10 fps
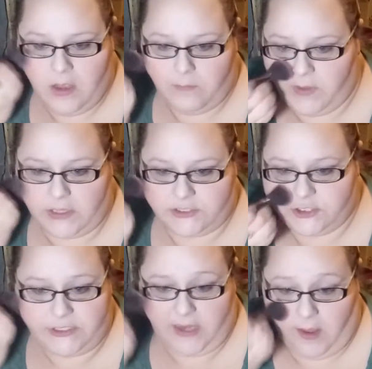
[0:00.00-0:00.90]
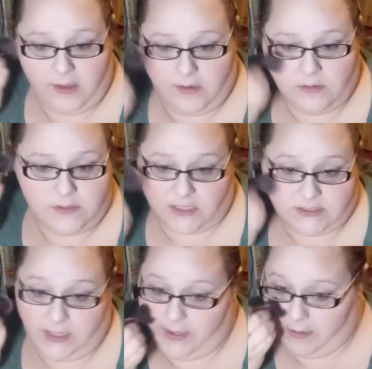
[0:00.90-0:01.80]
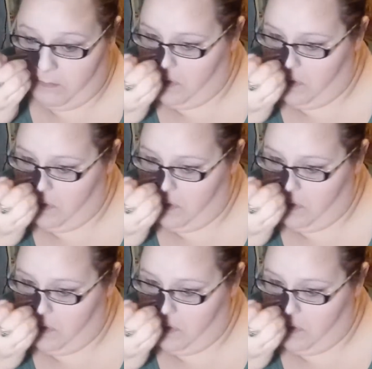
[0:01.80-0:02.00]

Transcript: because she doesn't like him.